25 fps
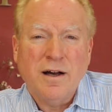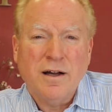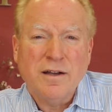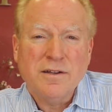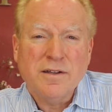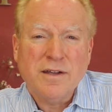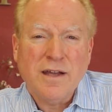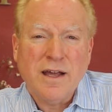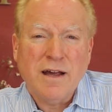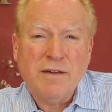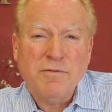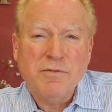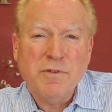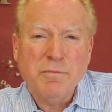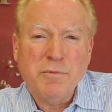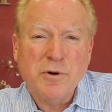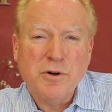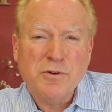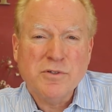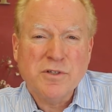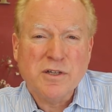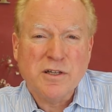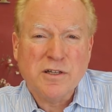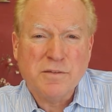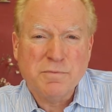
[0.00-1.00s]
to have the
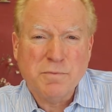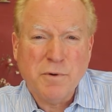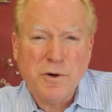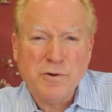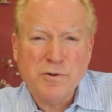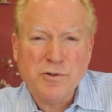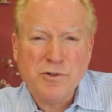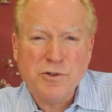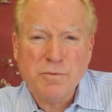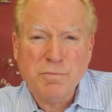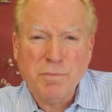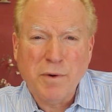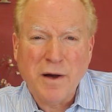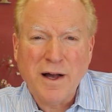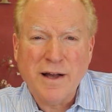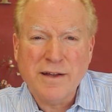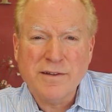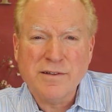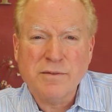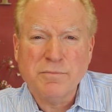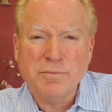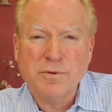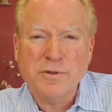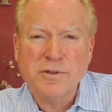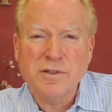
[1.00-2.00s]
most exposure
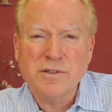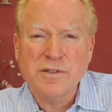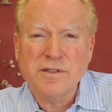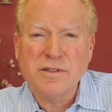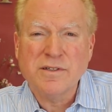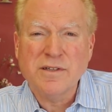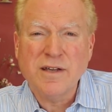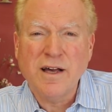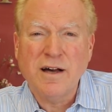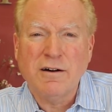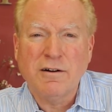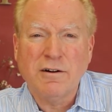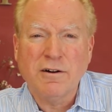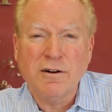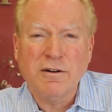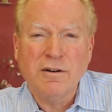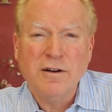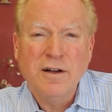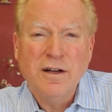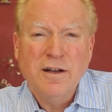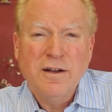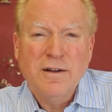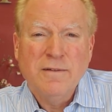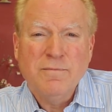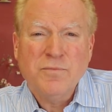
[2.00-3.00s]
possible as a seller
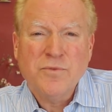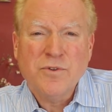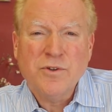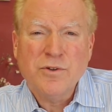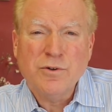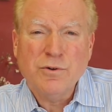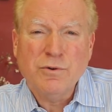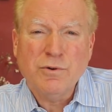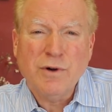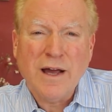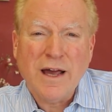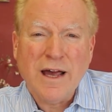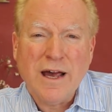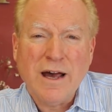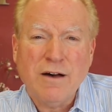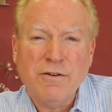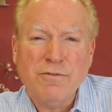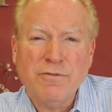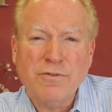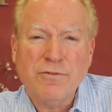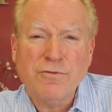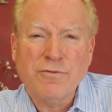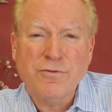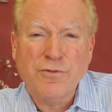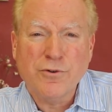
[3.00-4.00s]
to
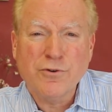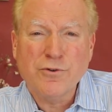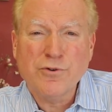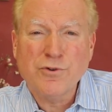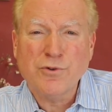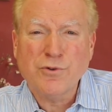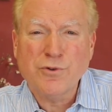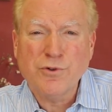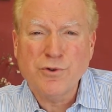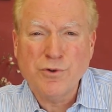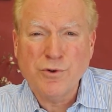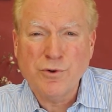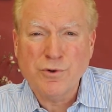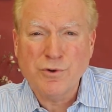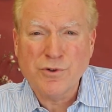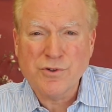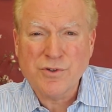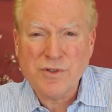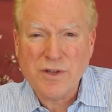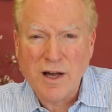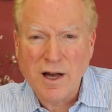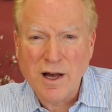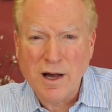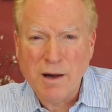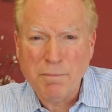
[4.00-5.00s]
have virtual tours
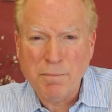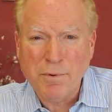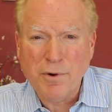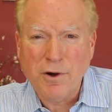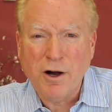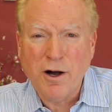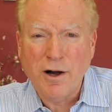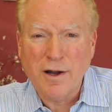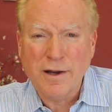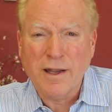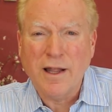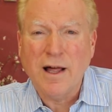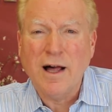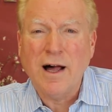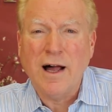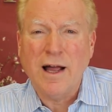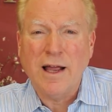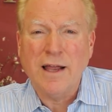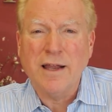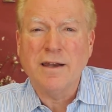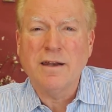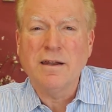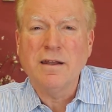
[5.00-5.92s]
up online.